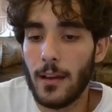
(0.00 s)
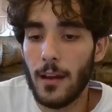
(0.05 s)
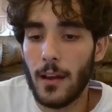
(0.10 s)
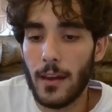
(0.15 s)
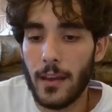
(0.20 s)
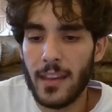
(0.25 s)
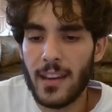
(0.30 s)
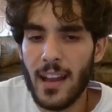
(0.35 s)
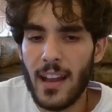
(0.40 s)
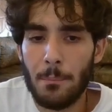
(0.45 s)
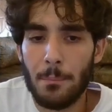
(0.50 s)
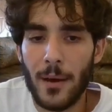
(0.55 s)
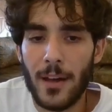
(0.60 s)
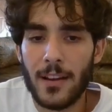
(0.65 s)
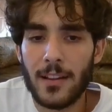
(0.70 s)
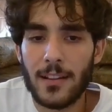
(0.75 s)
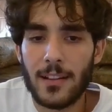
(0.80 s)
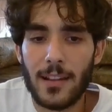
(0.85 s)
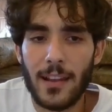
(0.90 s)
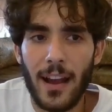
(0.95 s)
Here
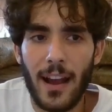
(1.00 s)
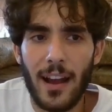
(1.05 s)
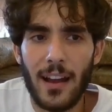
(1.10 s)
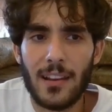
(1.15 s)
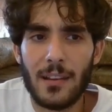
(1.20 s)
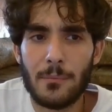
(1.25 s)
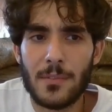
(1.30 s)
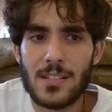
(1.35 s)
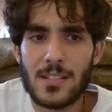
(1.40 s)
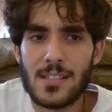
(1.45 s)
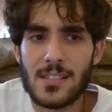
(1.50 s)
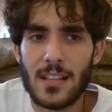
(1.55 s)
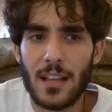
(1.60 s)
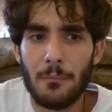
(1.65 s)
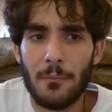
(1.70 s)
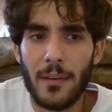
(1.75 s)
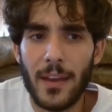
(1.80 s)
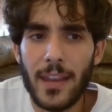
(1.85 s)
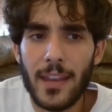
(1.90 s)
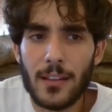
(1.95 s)
apparently Ali missed a
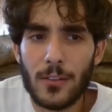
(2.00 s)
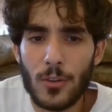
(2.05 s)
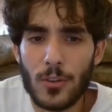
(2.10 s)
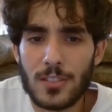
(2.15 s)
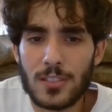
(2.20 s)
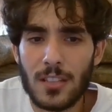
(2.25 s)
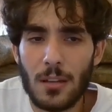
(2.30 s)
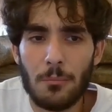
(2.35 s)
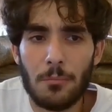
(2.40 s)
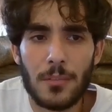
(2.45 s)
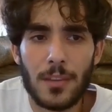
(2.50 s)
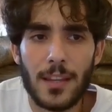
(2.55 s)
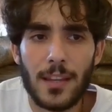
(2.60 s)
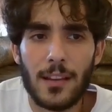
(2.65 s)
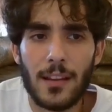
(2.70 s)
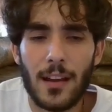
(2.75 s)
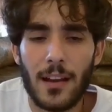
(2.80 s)
mate or something.